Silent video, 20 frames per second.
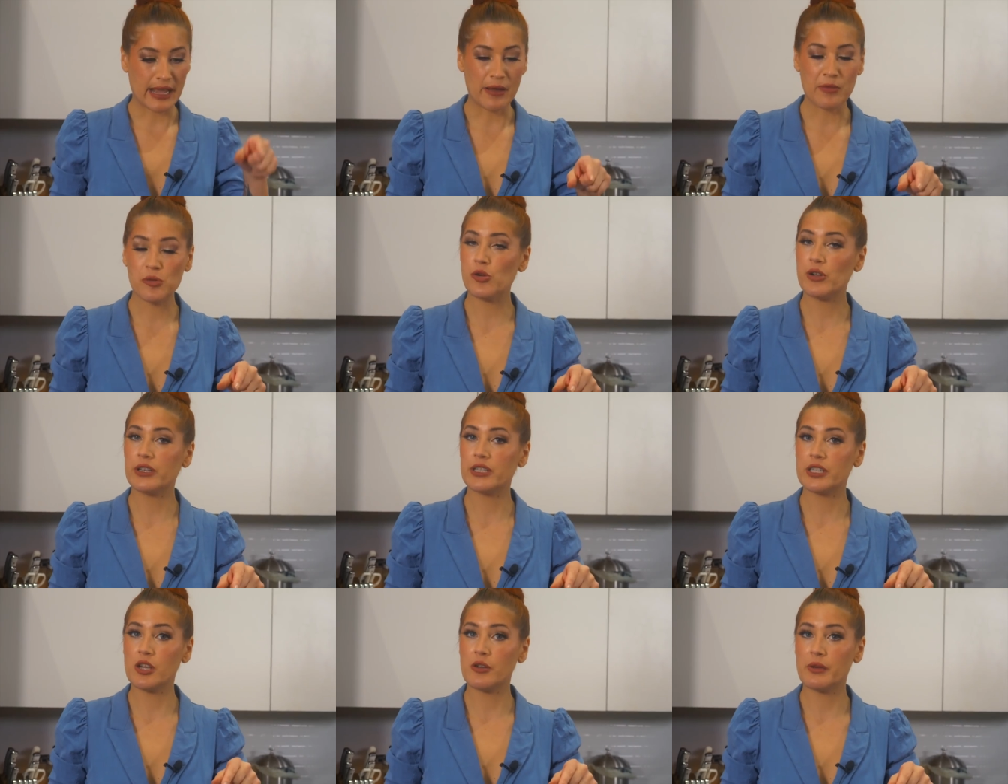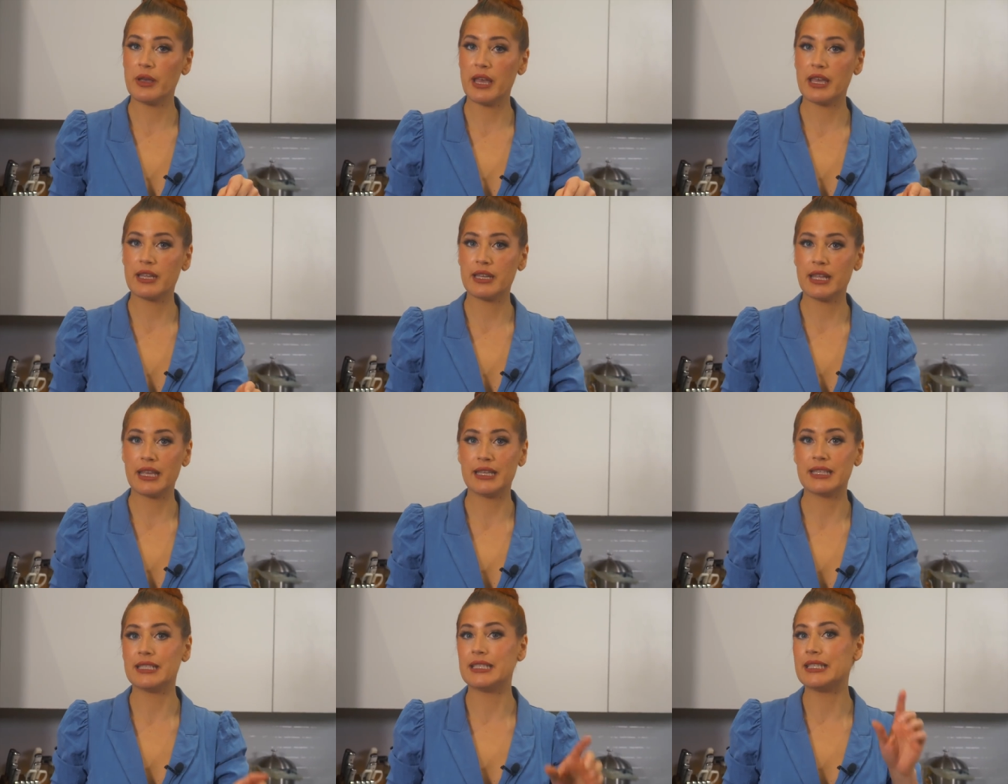Now I'm going to go ahead
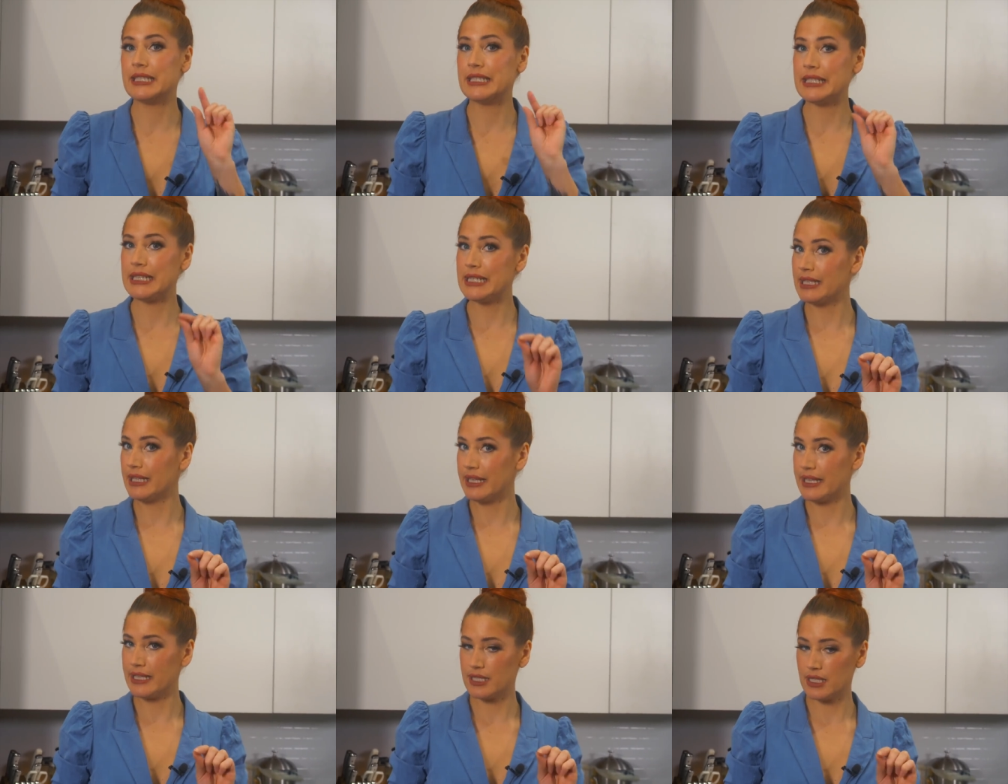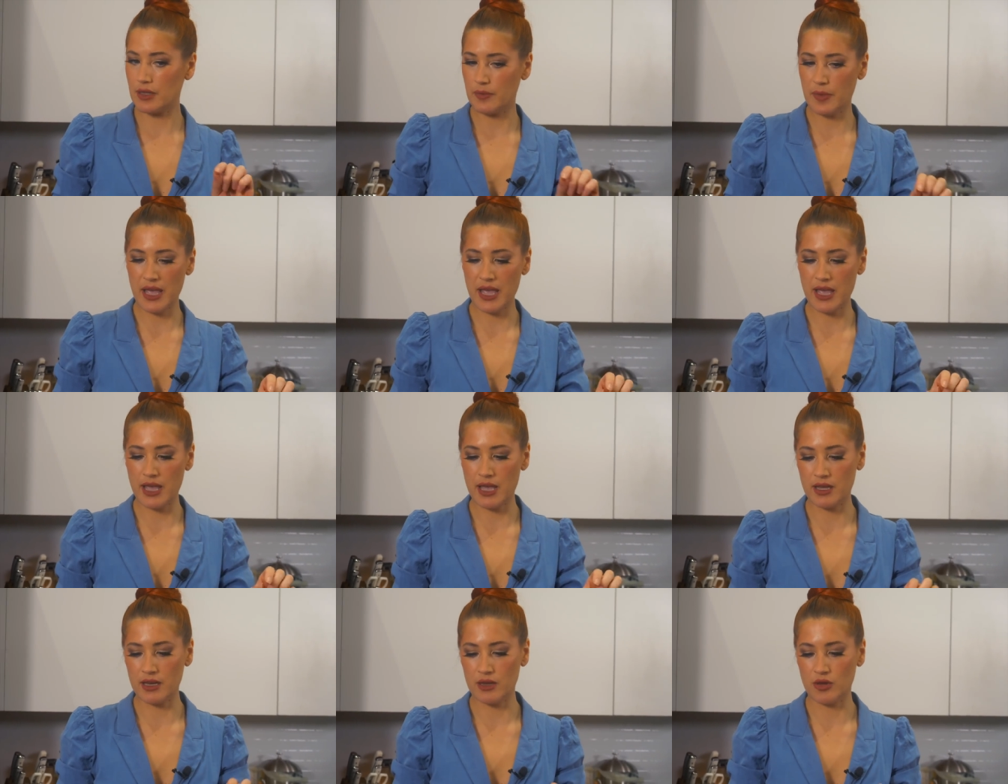and deglaze the
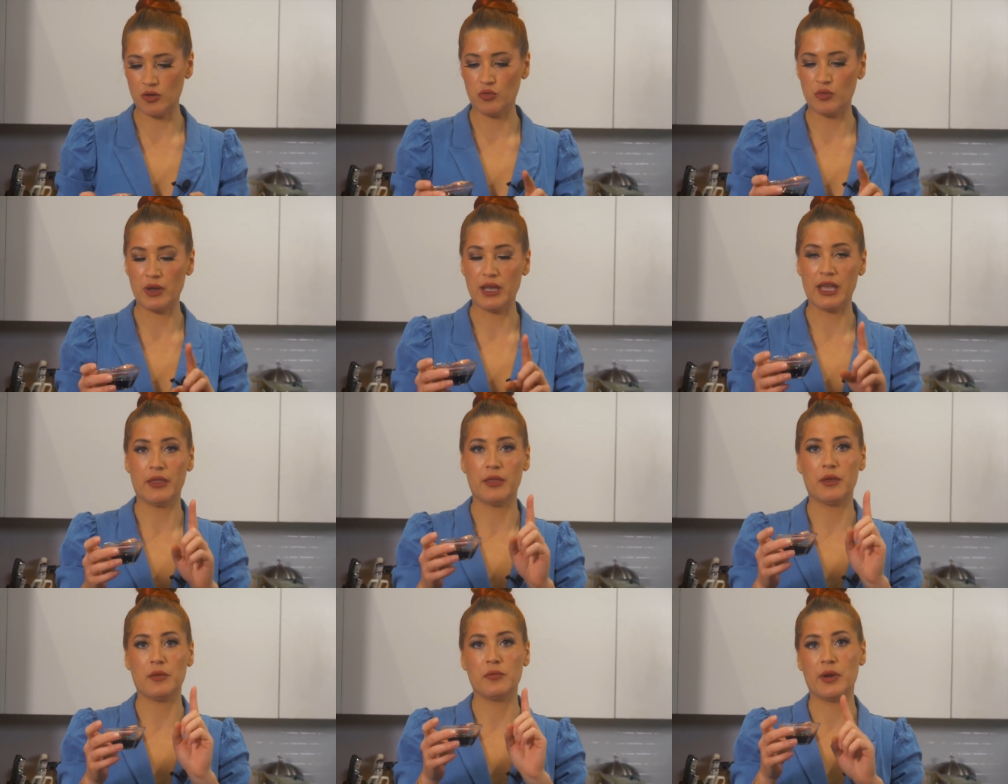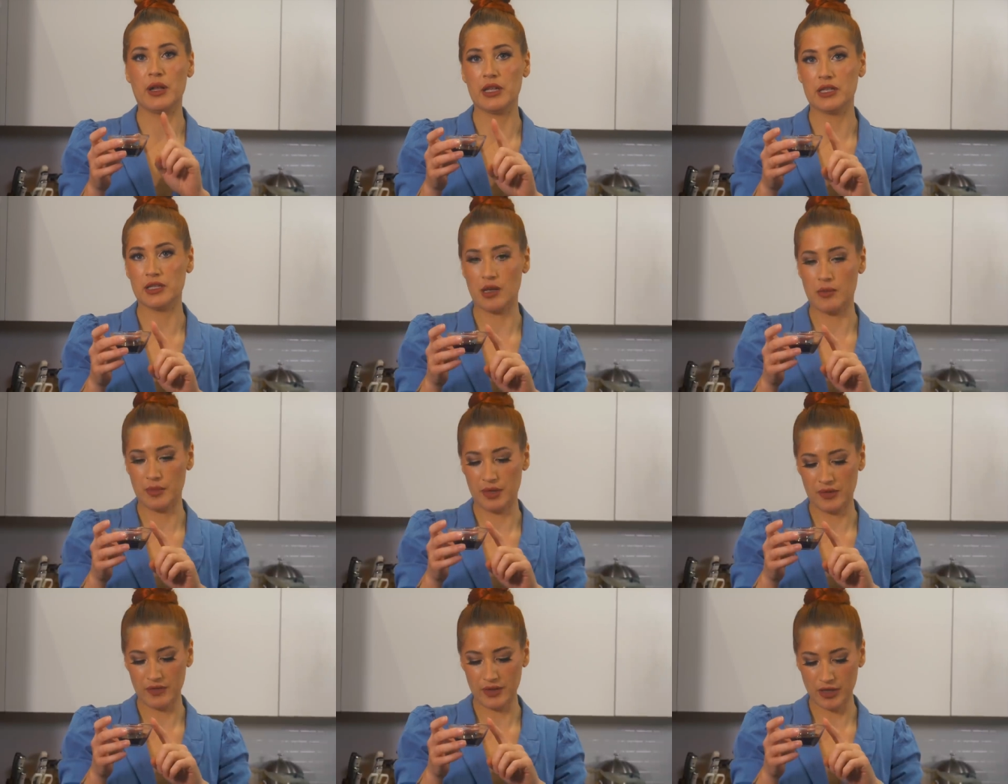pan with
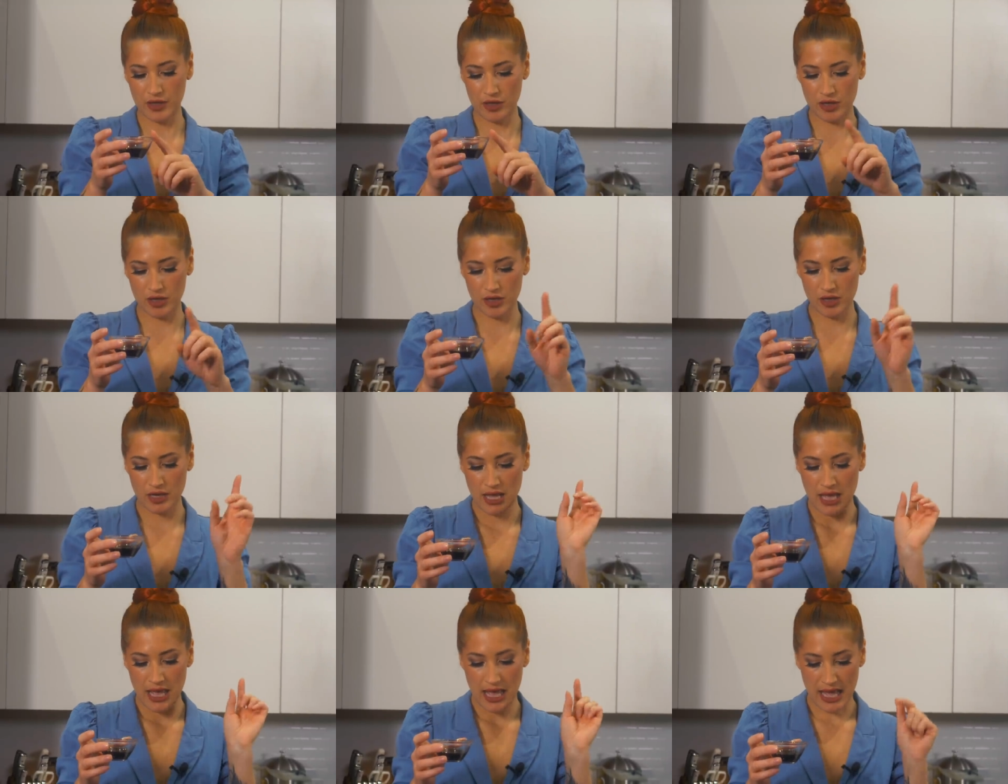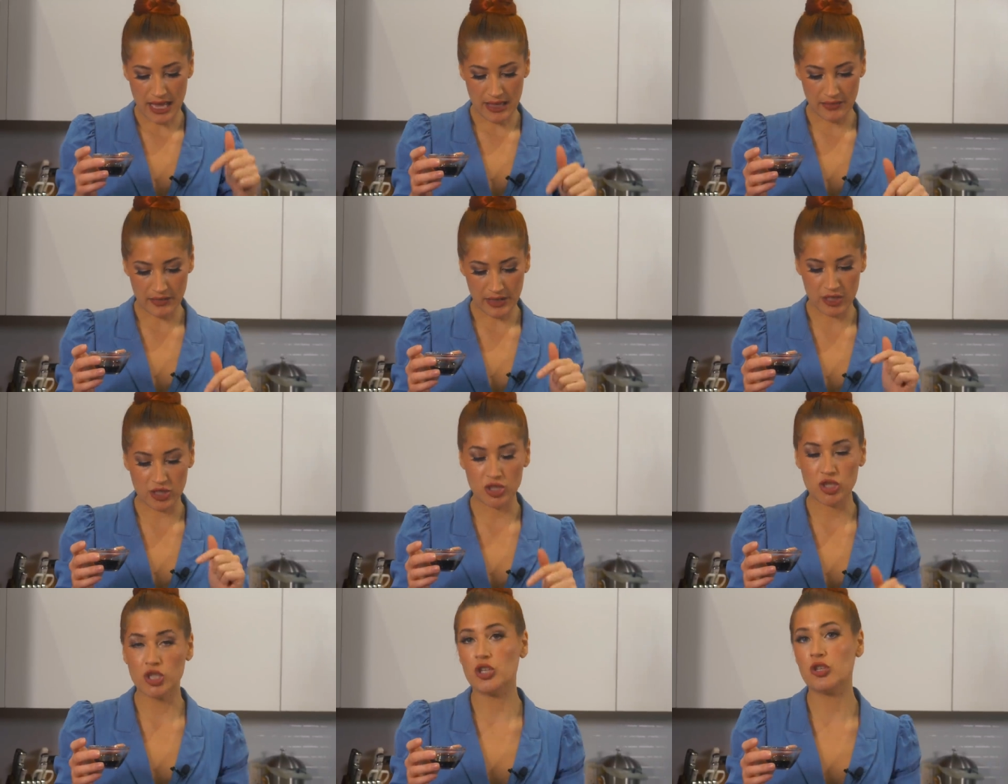balsamic vinegar and
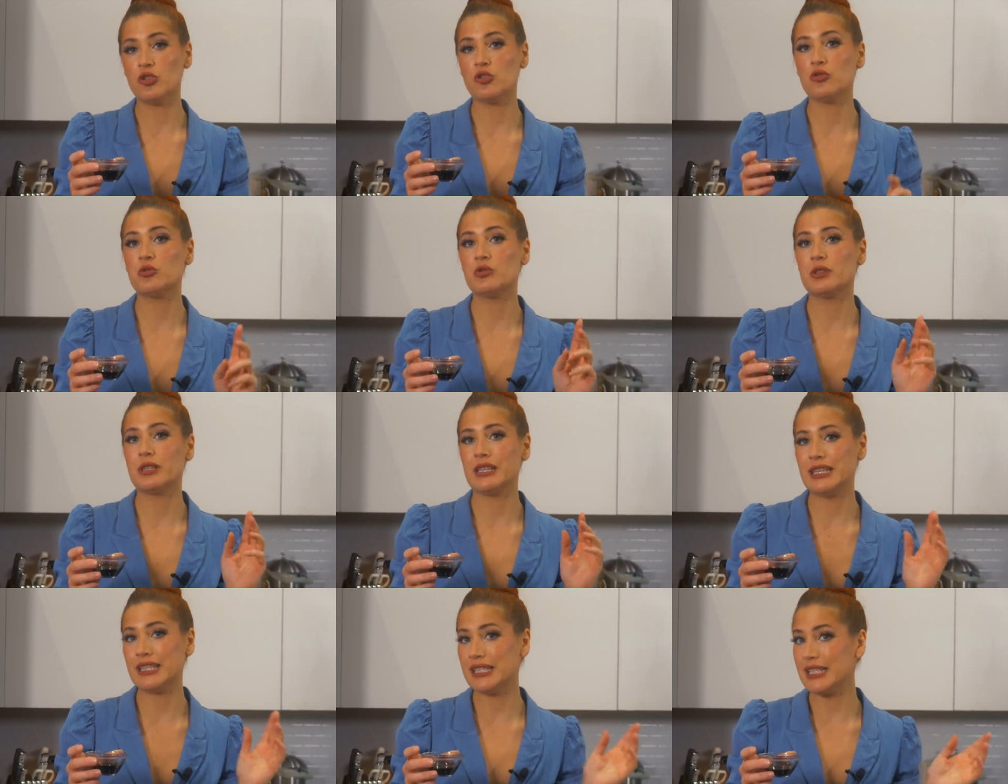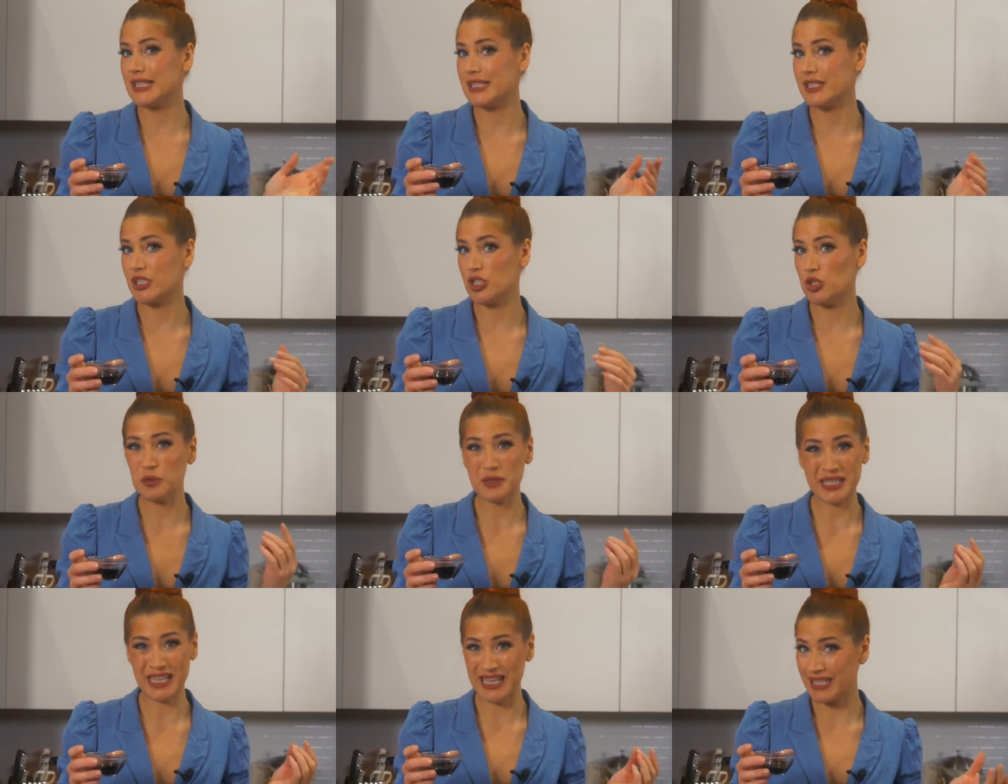then two, he says
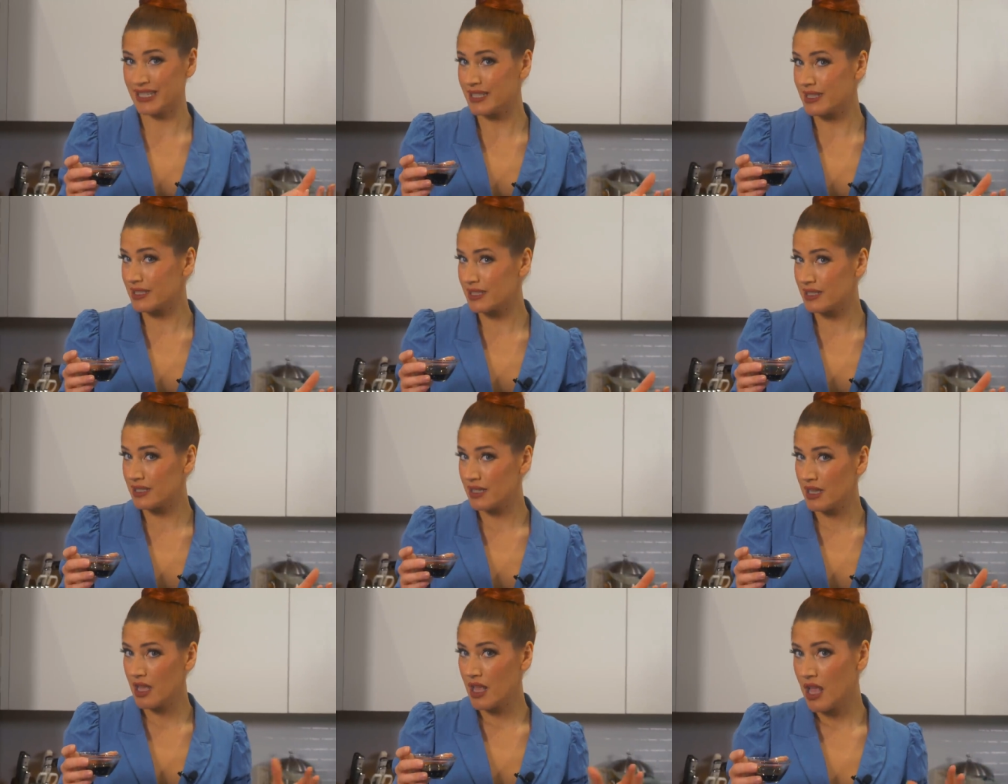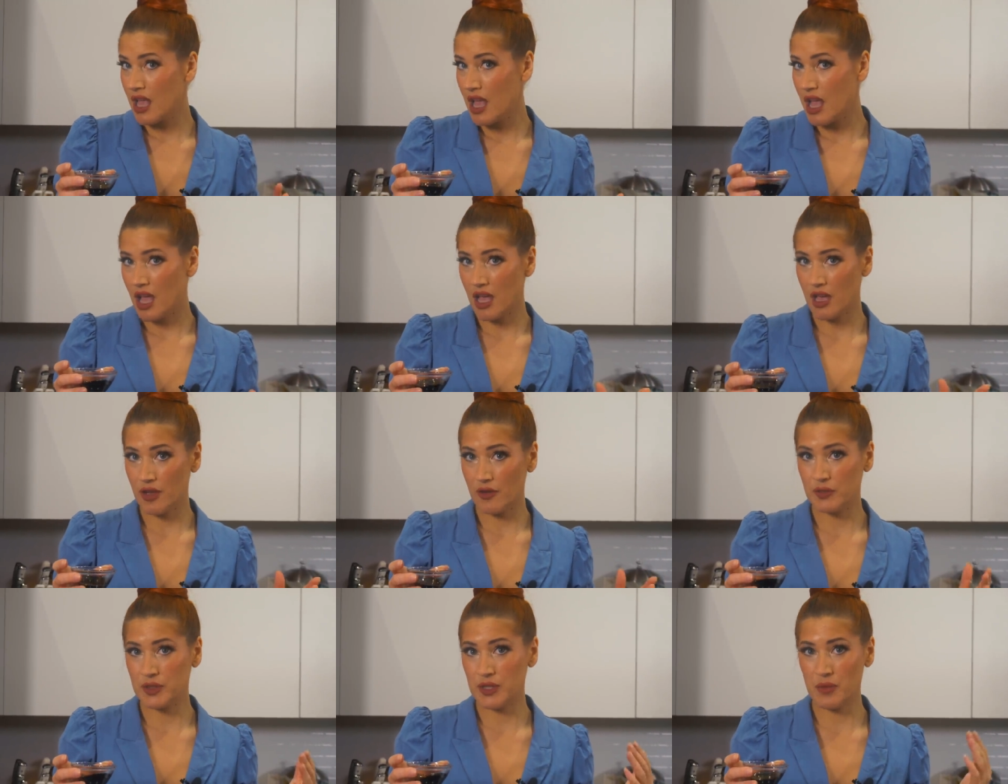two tins, of